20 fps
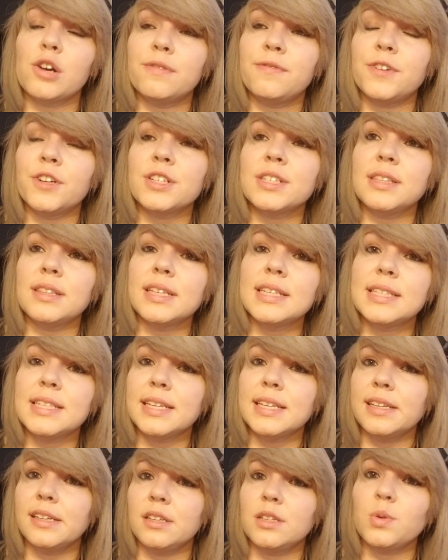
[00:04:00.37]
Our first
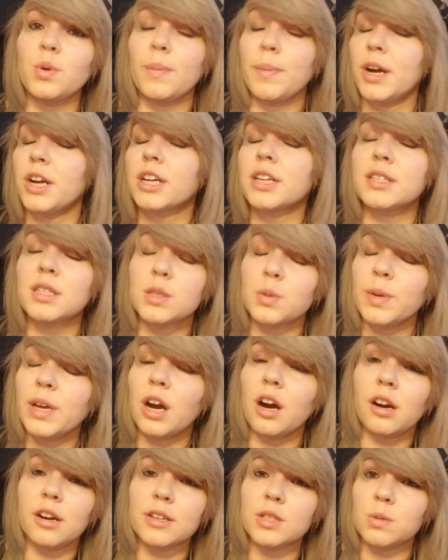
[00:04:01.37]
listen into America's
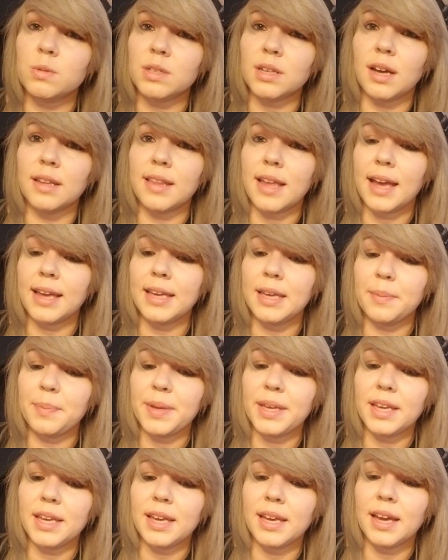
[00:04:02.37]
Sweethearts was on that
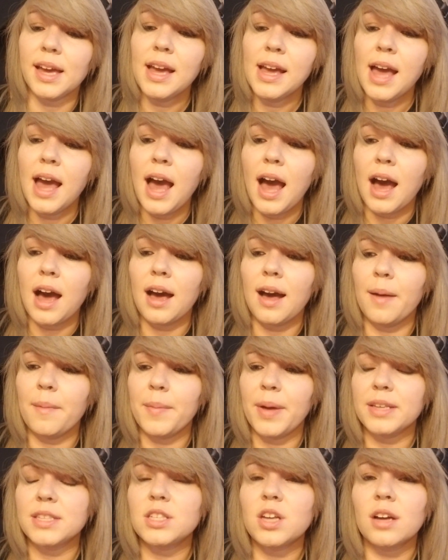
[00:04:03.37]
EP.
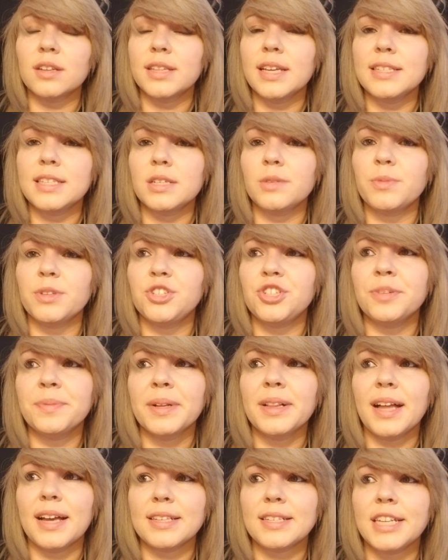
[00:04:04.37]
A song they did with
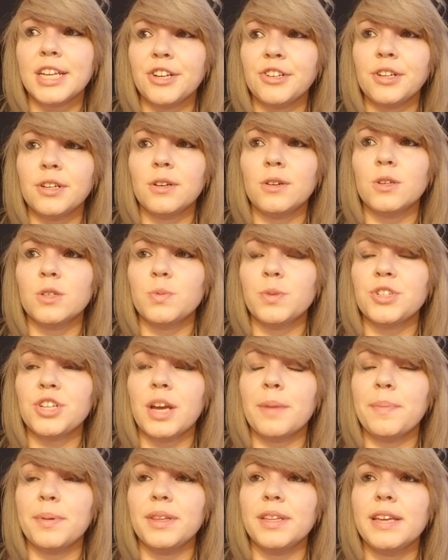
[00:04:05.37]
Gym Class Heroes, which
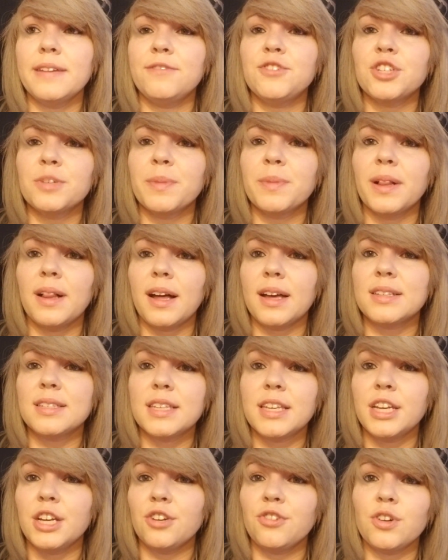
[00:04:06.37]
I believe Gym
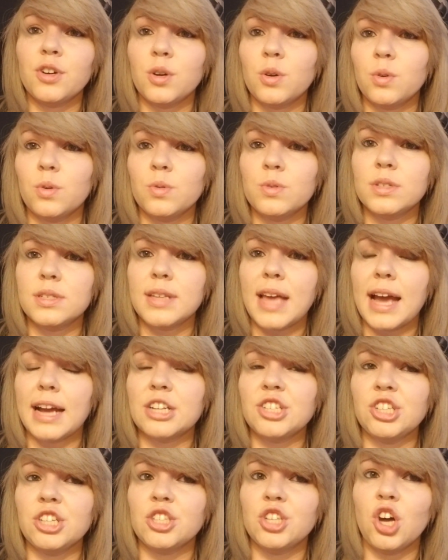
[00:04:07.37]
Class Heroes
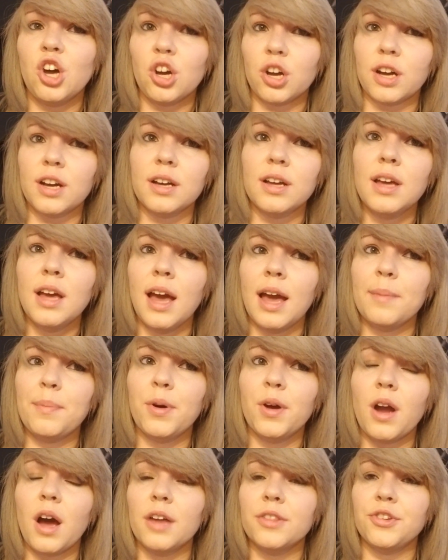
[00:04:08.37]
actually took and
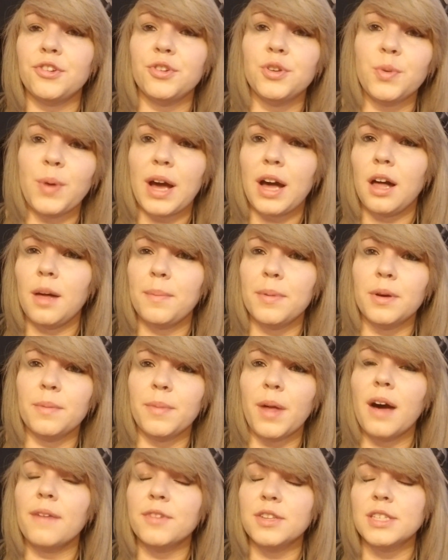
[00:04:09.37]
put on their new
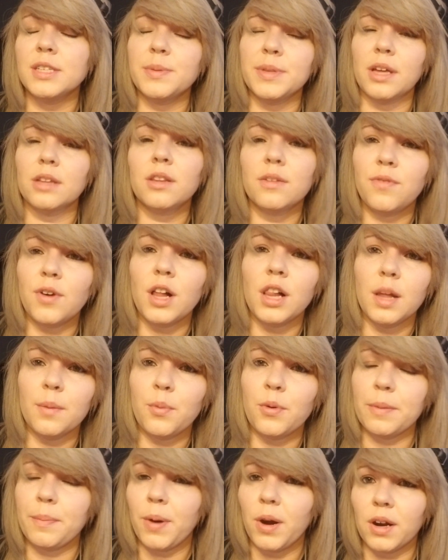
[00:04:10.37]
album, obviously without the Fall
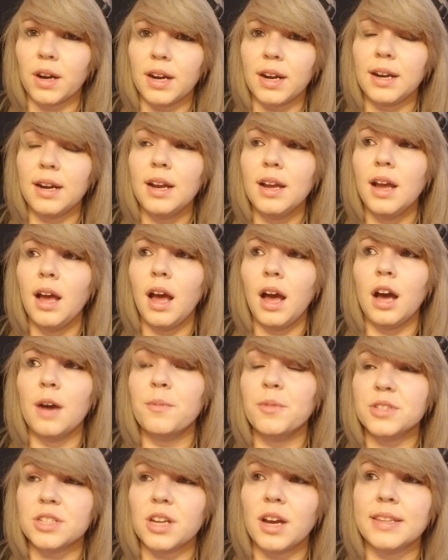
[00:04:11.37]
Out Boy part,
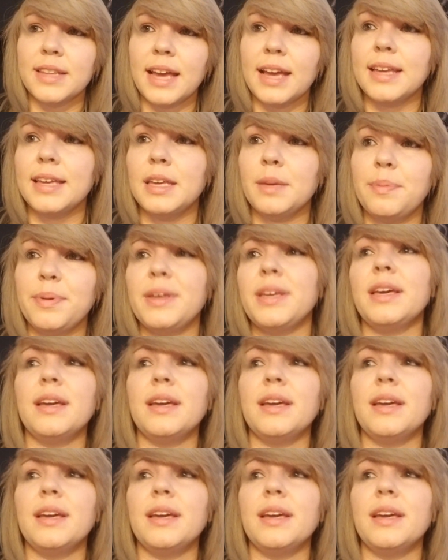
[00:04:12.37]
was on that EP.